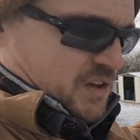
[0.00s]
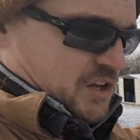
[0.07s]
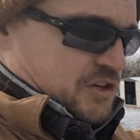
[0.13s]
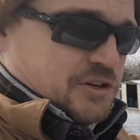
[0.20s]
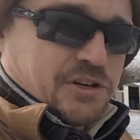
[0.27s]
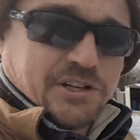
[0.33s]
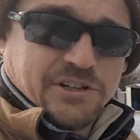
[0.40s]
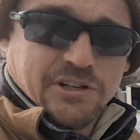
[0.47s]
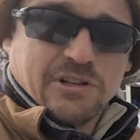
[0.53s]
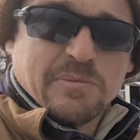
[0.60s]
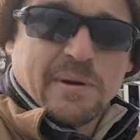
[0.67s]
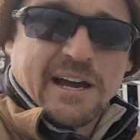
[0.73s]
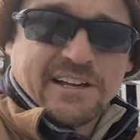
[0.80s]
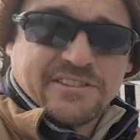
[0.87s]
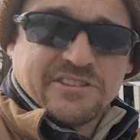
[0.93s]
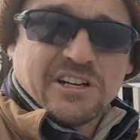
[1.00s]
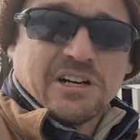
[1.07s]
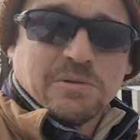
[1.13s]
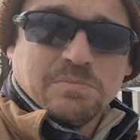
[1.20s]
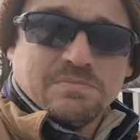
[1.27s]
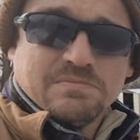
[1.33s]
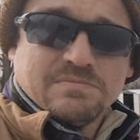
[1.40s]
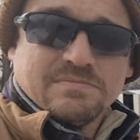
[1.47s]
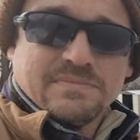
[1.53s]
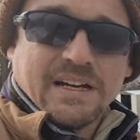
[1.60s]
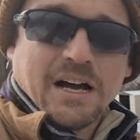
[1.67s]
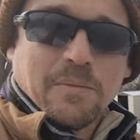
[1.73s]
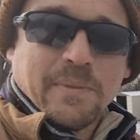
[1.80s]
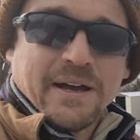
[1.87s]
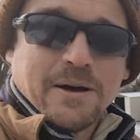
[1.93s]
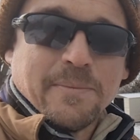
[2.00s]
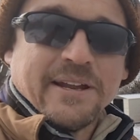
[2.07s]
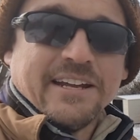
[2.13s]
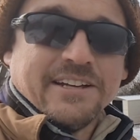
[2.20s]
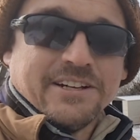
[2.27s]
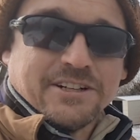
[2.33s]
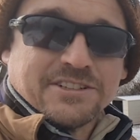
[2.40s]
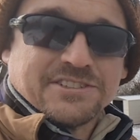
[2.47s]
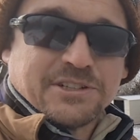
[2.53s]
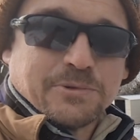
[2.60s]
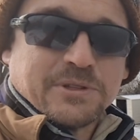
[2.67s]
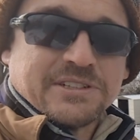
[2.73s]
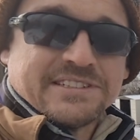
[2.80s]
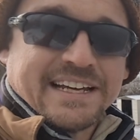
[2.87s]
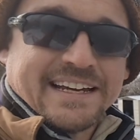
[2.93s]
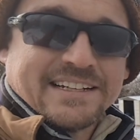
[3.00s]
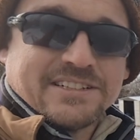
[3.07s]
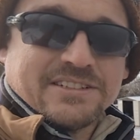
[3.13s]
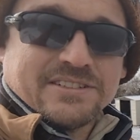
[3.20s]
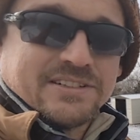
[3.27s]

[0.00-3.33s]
You can do the math there. How many years it would take